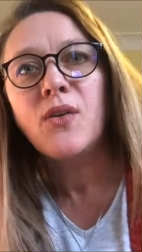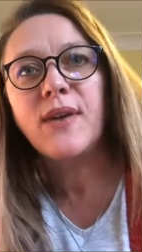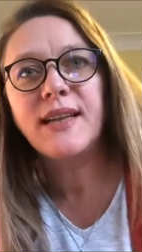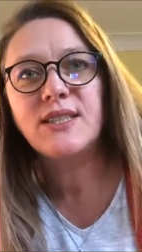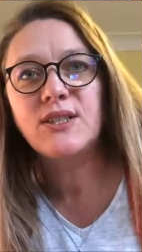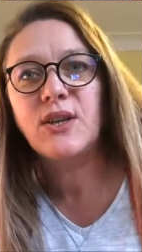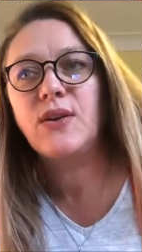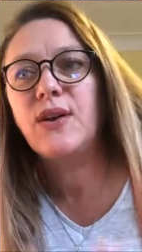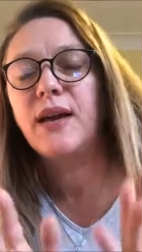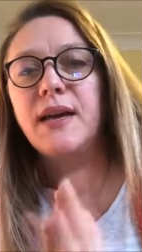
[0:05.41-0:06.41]
Right, so
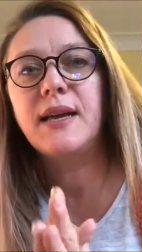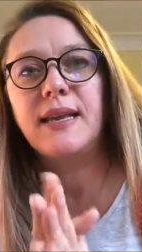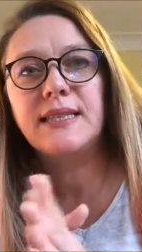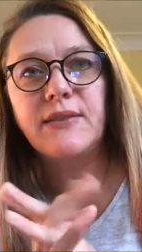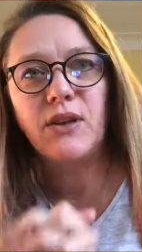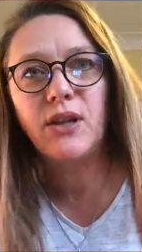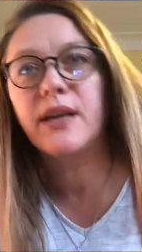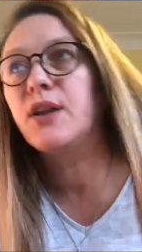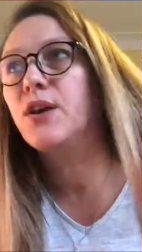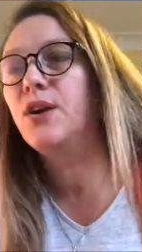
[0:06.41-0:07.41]
uh, let's have a
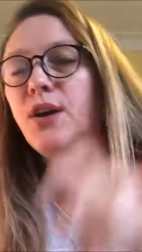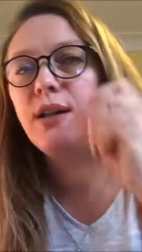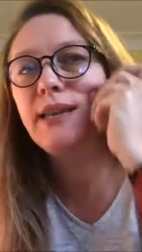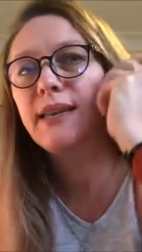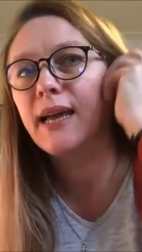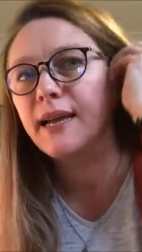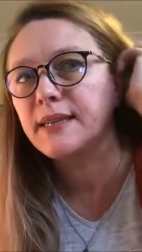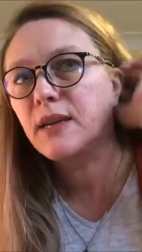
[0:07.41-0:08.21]
look at Oh Holy Night.